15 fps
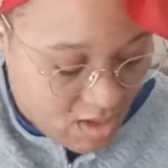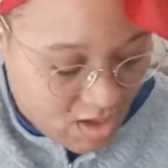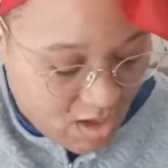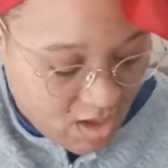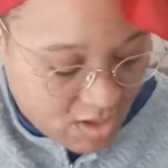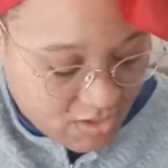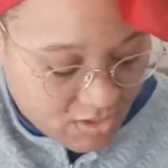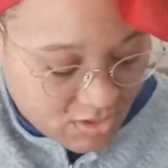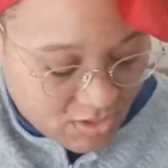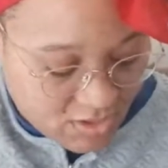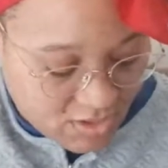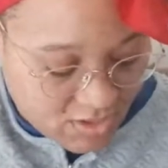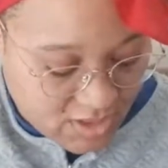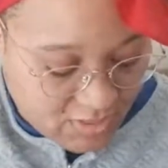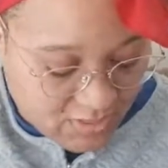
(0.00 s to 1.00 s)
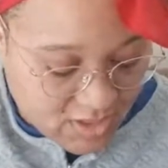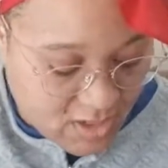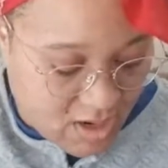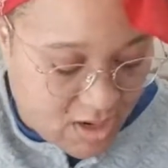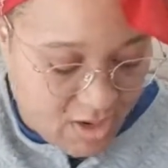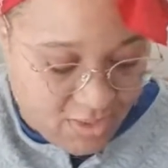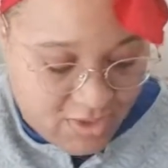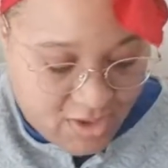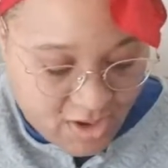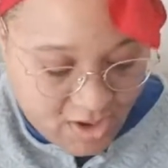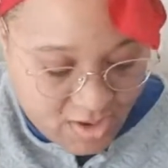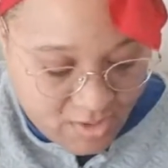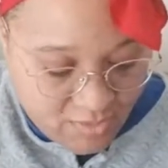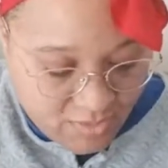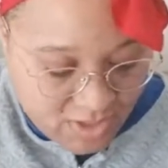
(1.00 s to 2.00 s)
Also, there's a Christmas card
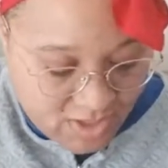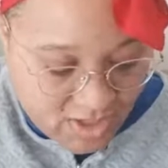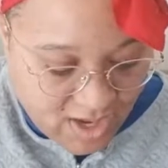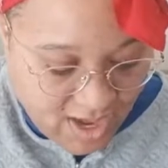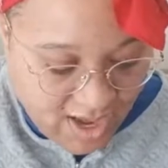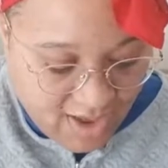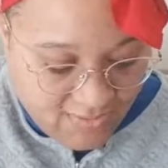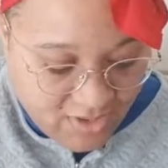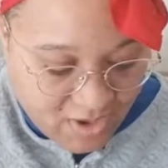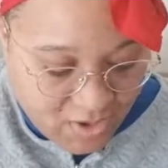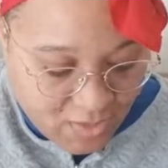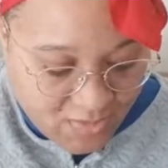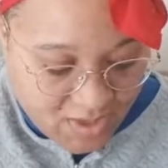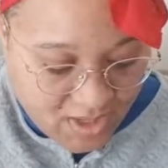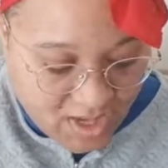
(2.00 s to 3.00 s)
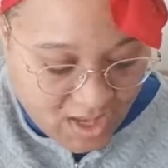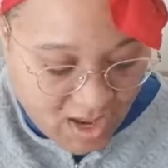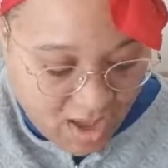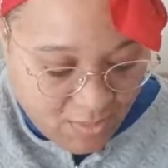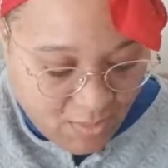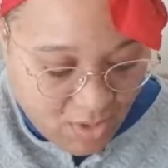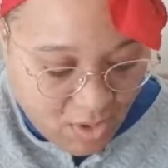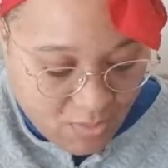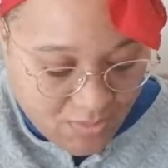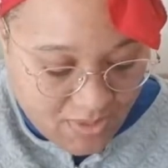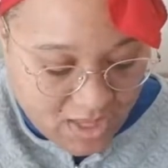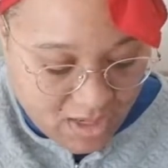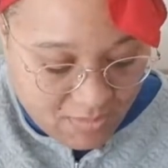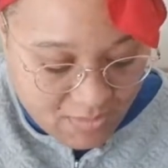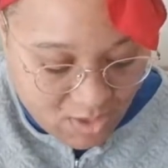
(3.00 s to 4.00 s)
there, which I have not opened yet. I will open
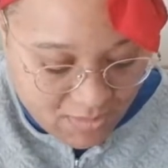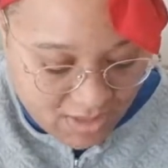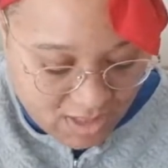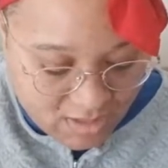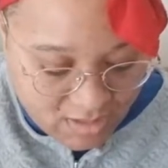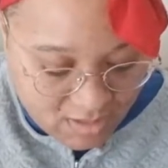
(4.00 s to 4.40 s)
that in a moment.